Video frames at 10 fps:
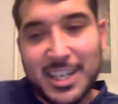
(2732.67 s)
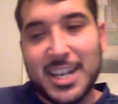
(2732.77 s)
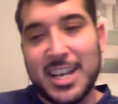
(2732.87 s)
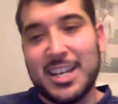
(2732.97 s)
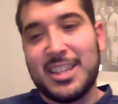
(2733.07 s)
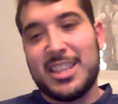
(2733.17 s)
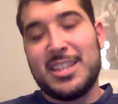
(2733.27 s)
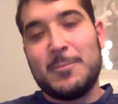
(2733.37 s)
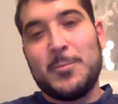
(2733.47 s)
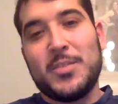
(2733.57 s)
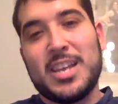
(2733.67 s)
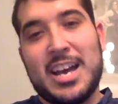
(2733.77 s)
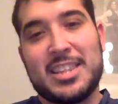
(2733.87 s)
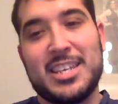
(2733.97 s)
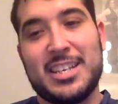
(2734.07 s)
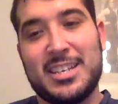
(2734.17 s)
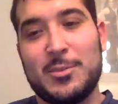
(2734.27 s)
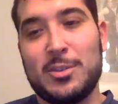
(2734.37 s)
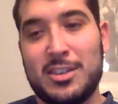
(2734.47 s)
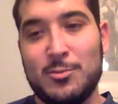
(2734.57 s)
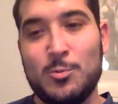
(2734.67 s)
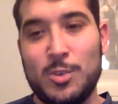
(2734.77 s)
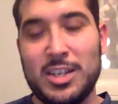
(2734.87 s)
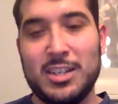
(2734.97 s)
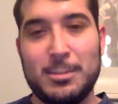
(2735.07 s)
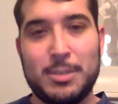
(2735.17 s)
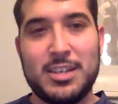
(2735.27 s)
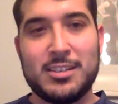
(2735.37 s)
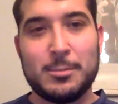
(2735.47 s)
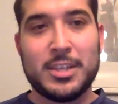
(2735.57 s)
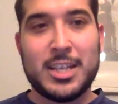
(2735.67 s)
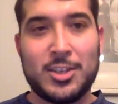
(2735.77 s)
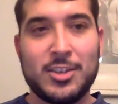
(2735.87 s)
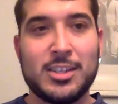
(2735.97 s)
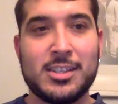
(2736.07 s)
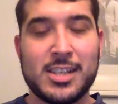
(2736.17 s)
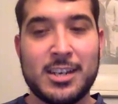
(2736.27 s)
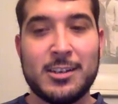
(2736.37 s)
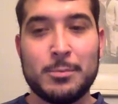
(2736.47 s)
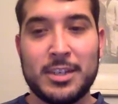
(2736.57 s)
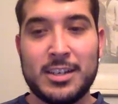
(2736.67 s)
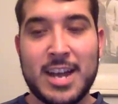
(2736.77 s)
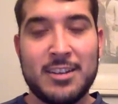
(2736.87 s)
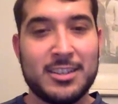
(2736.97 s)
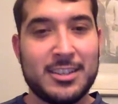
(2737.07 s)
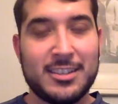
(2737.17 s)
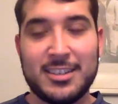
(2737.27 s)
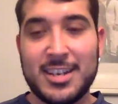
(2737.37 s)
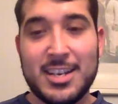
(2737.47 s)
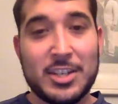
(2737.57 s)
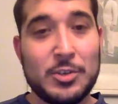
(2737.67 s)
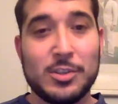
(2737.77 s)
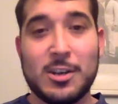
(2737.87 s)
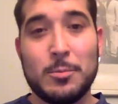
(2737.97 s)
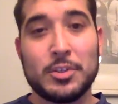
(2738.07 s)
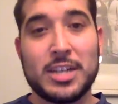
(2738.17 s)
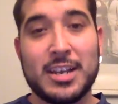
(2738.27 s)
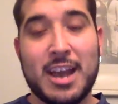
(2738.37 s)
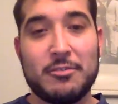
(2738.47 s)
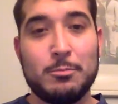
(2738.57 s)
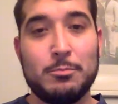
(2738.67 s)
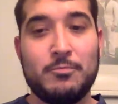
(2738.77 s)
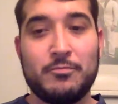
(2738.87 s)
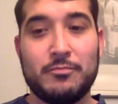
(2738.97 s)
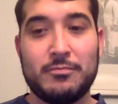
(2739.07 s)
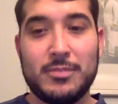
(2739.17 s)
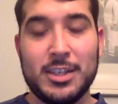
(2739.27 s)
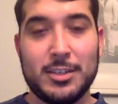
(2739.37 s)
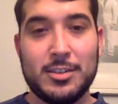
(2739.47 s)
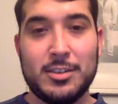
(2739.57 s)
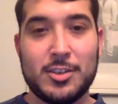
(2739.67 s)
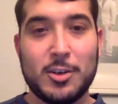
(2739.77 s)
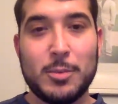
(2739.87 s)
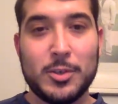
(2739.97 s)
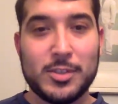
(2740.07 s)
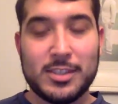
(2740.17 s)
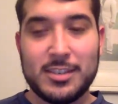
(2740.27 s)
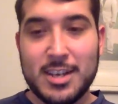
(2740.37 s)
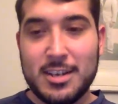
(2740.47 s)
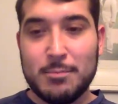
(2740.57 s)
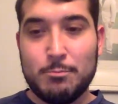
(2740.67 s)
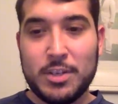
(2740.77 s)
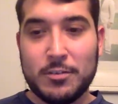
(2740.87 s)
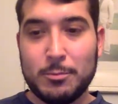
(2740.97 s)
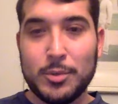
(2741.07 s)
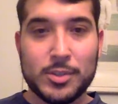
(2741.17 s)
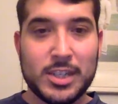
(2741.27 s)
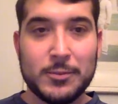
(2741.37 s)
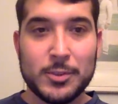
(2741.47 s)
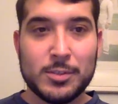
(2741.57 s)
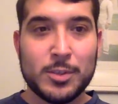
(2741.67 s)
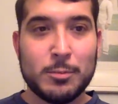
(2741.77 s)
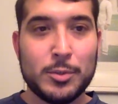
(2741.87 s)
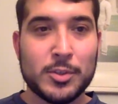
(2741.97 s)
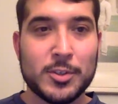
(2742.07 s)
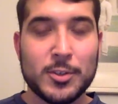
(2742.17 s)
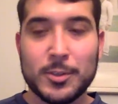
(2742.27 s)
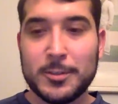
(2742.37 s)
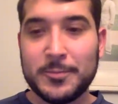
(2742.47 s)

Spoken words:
And I think it would really be something that you could set up and dial in and use, almost like having turbos and different boost levels with a boost controller.